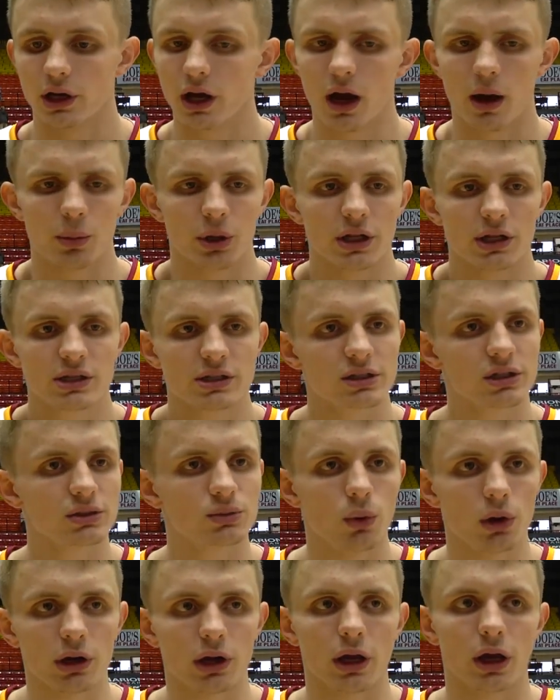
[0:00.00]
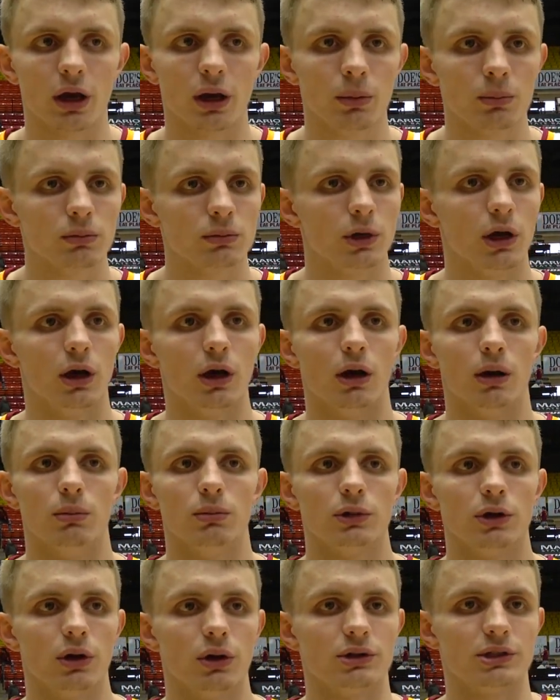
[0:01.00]
Yeah, I mean this is just one game. Uh,
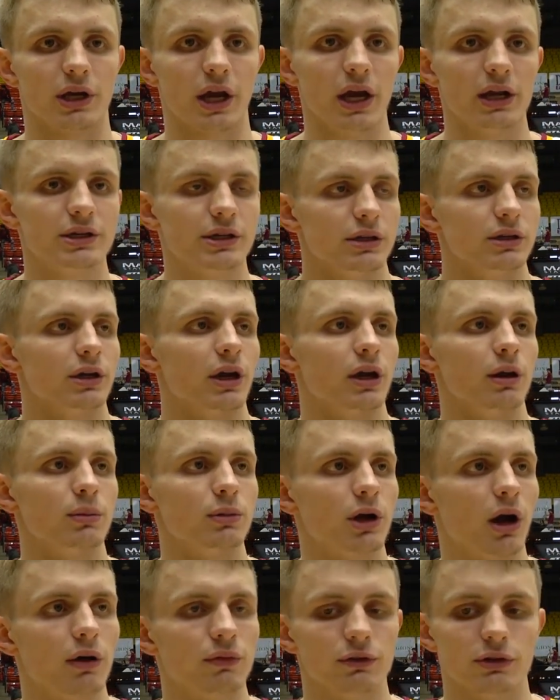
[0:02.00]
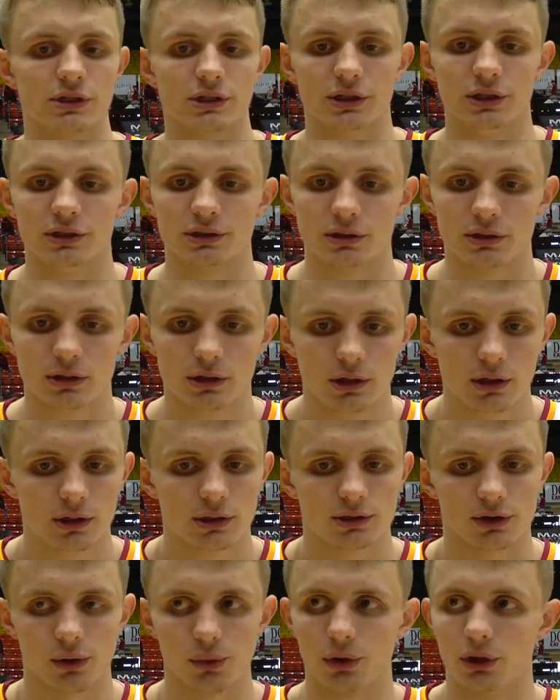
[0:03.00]
you know, it's an 18-game conference season,
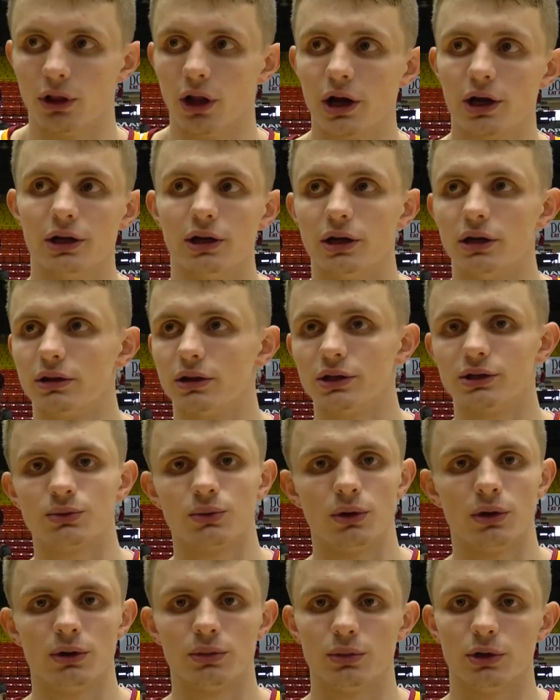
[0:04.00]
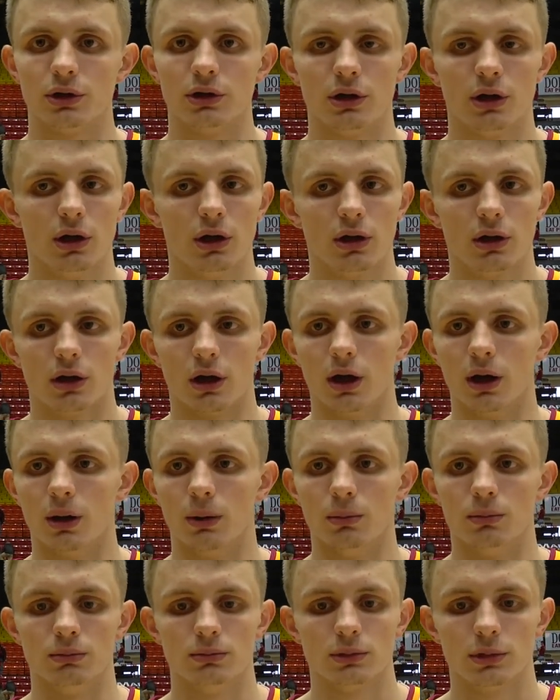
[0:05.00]
so we are lucky to get this one, but
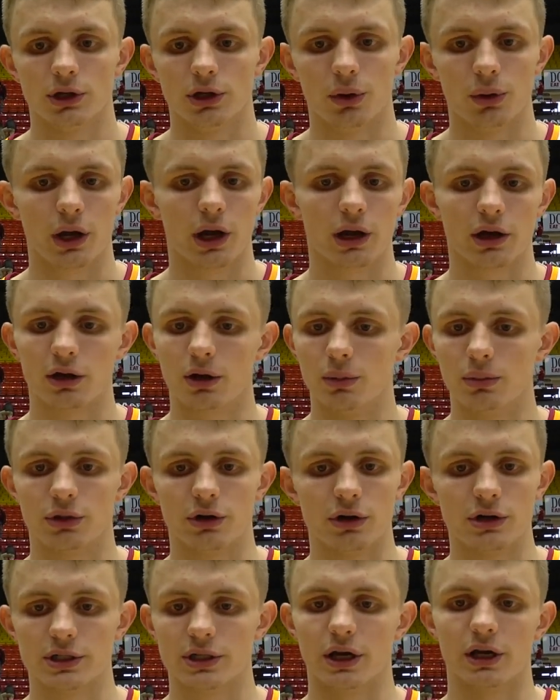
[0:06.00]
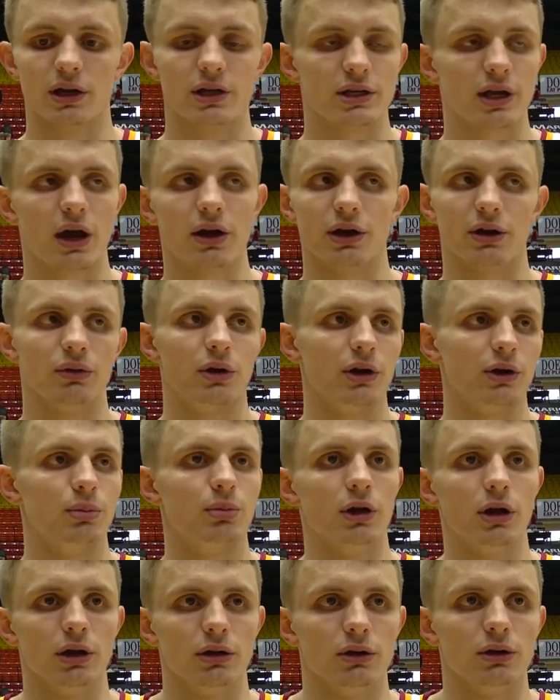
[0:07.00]
um, you know we got to come Thursday and Saturday ready to
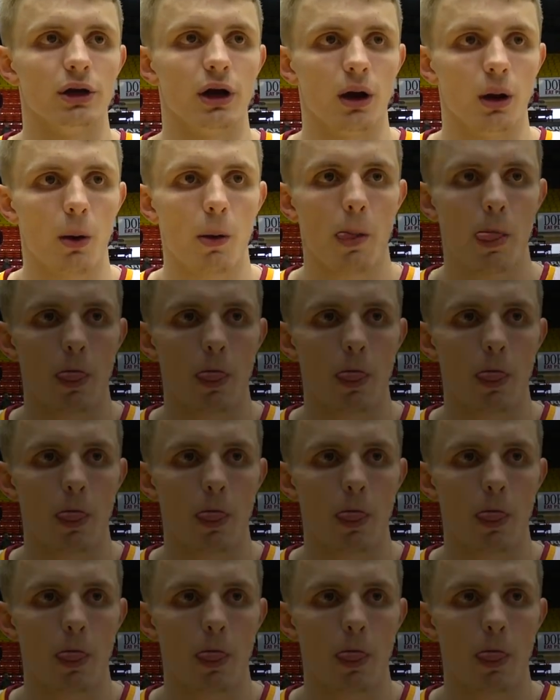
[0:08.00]
play, no doubt.